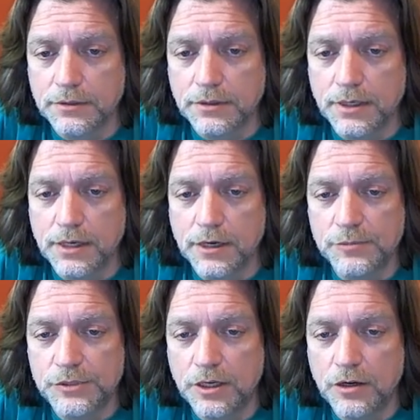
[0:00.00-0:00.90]
Um,
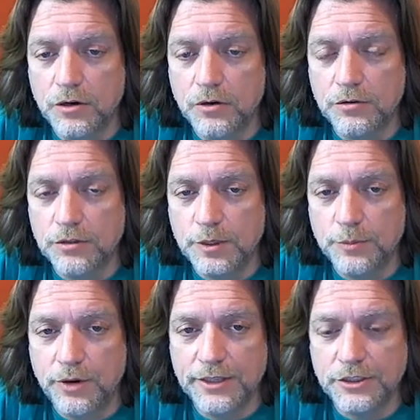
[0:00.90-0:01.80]
so the
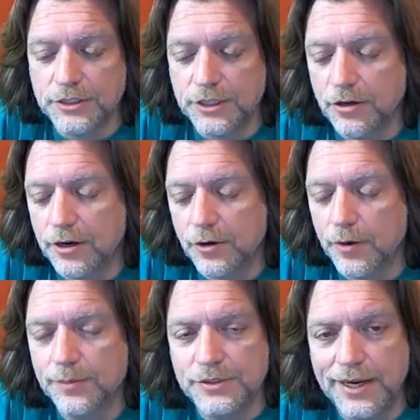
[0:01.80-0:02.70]
prices that are on our
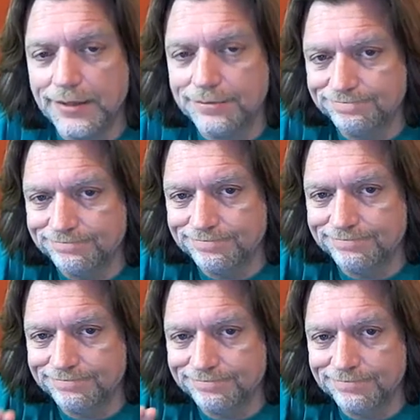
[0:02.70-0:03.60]
website,
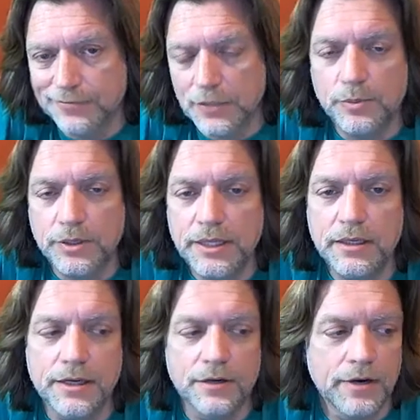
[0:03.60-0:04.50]

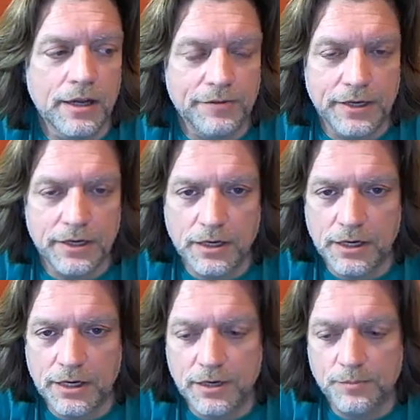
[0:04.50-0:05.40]
completely irrelevant.
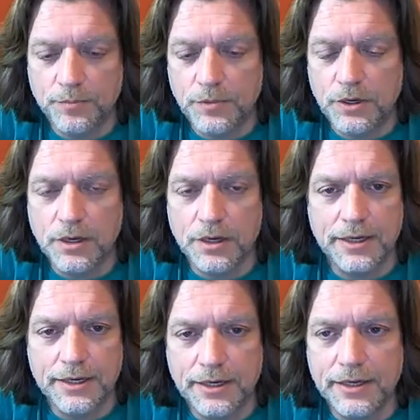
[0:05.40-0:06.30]
Um, I
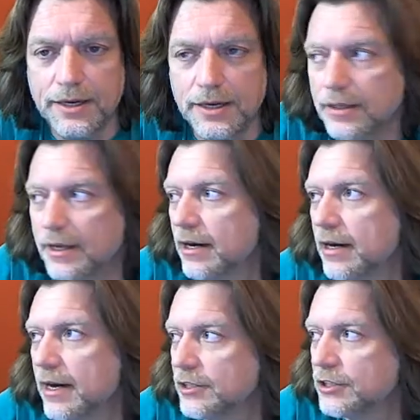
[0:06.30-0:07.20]
need to get in there.
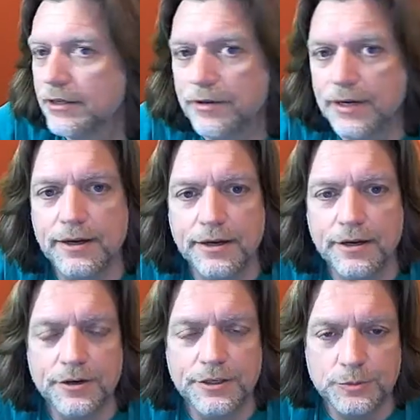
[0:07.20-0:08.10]
Actually, you know what? I can
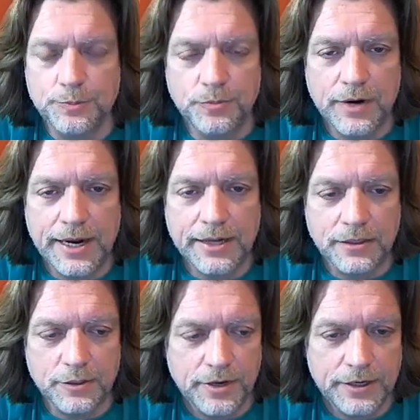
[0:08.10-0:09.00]
go and just write that
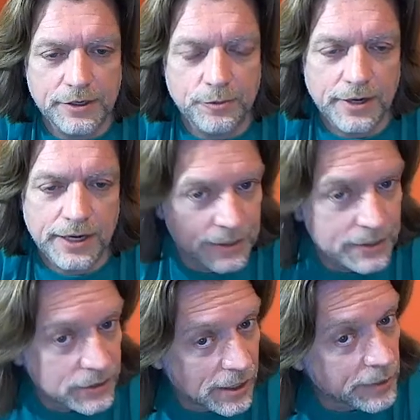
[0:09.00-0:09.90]
the pr new pricing
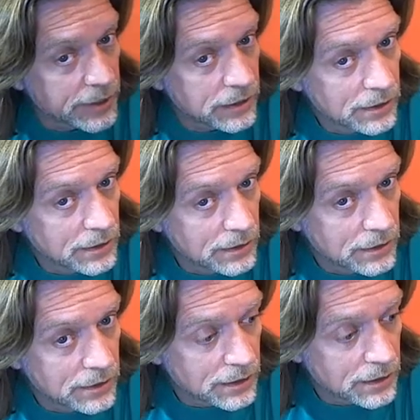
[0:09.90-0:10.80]
is coming
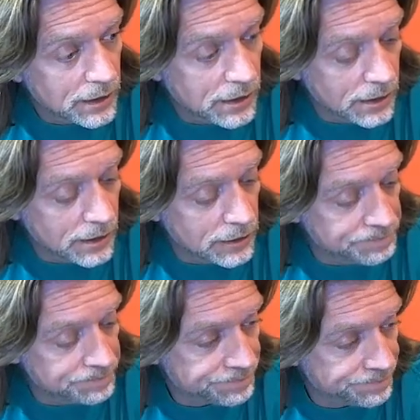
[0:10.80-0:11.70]

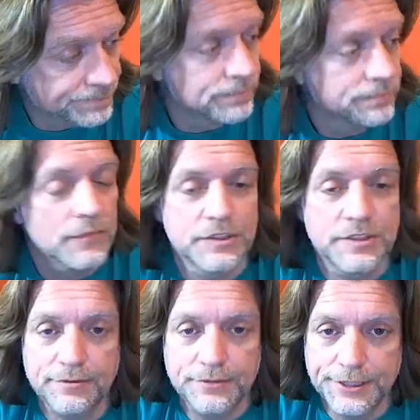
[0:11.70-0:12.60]
um, this
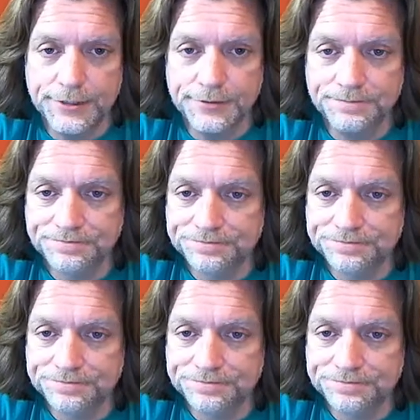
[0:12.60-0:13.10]
afternoon.